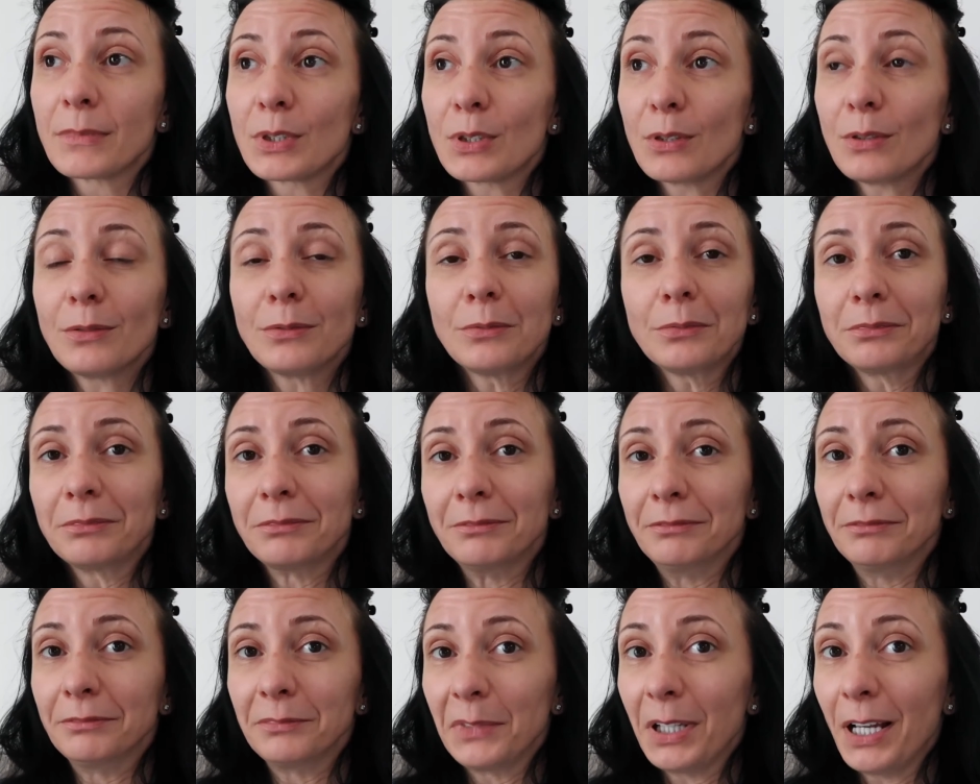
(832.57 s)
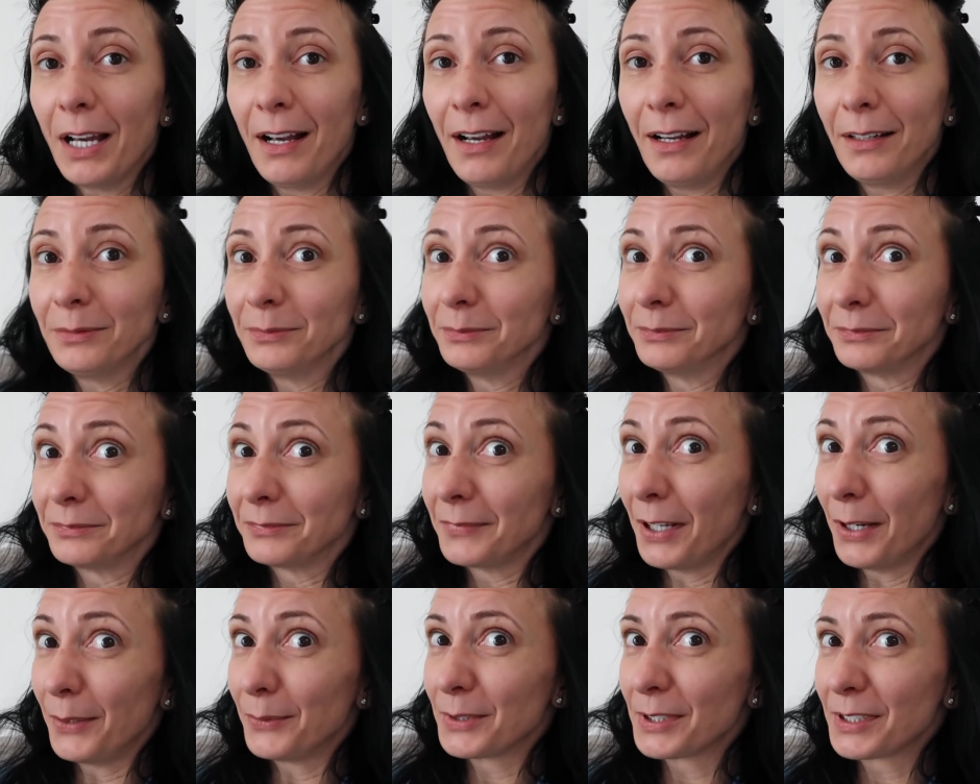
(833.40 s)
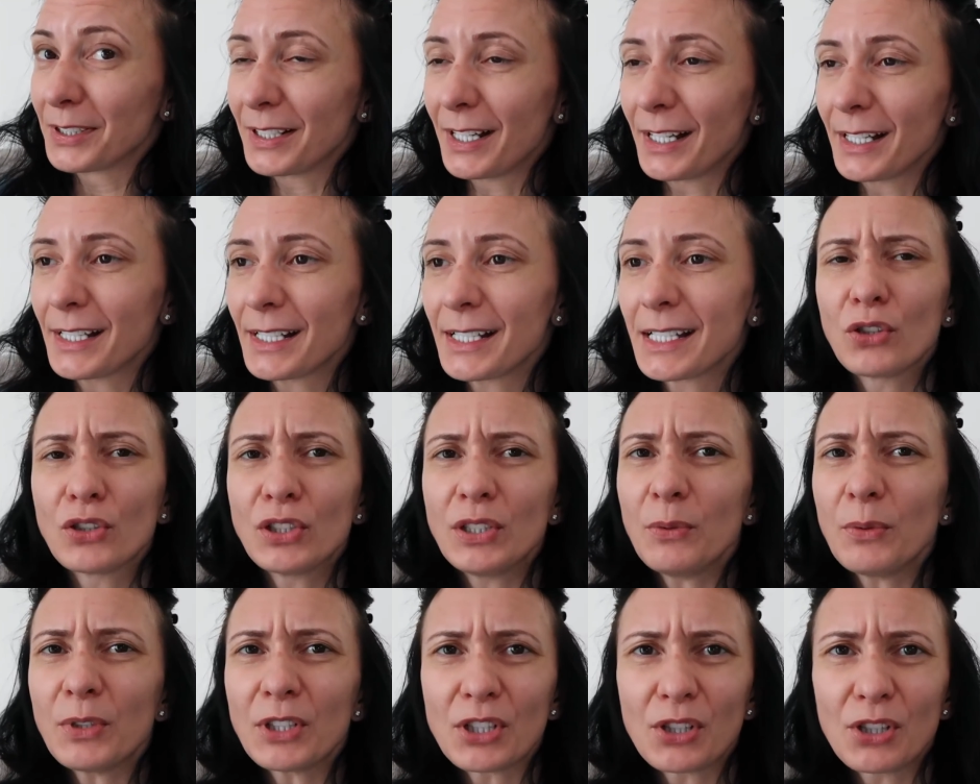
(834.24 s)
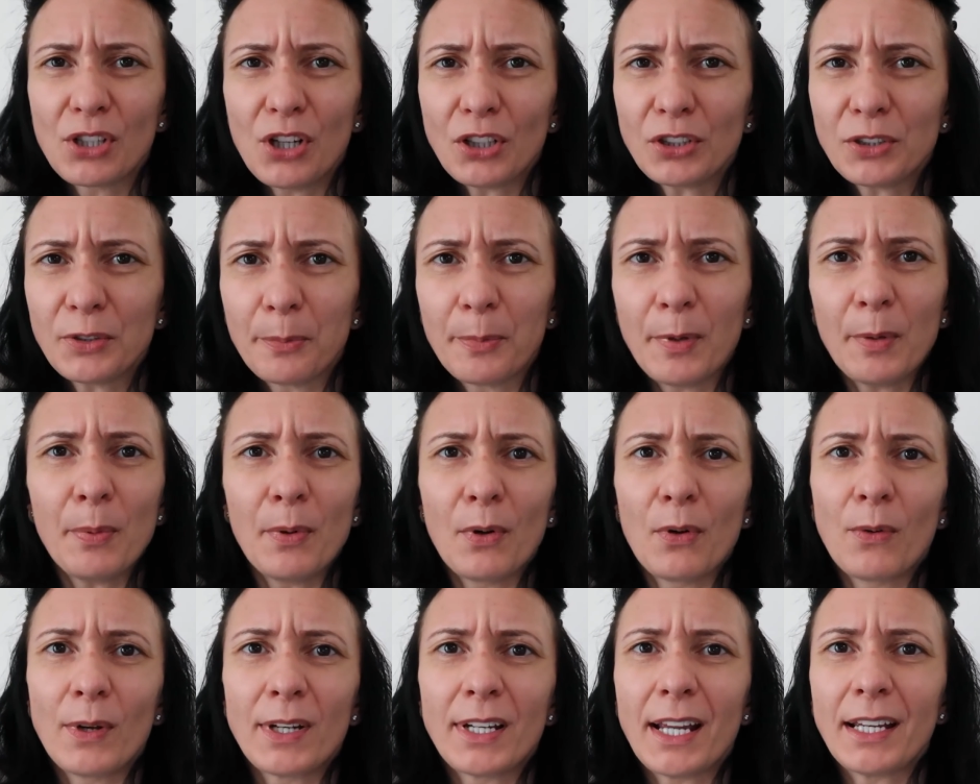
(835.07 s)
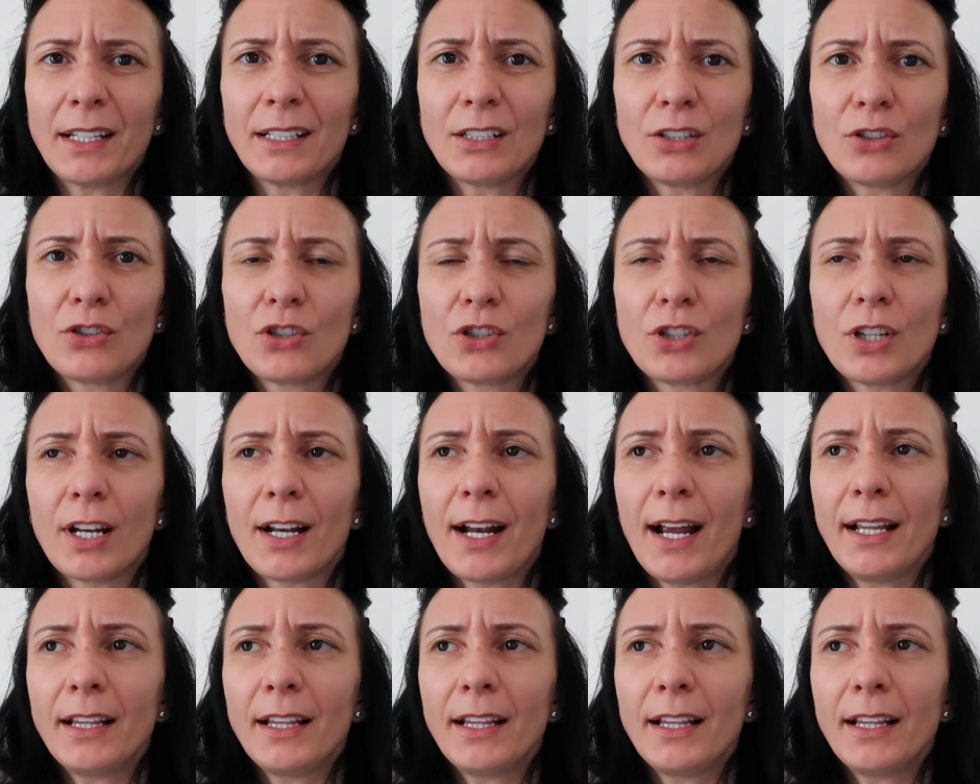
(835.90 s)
So yeah, that was nice. Well, there was a lot of people when I reached there.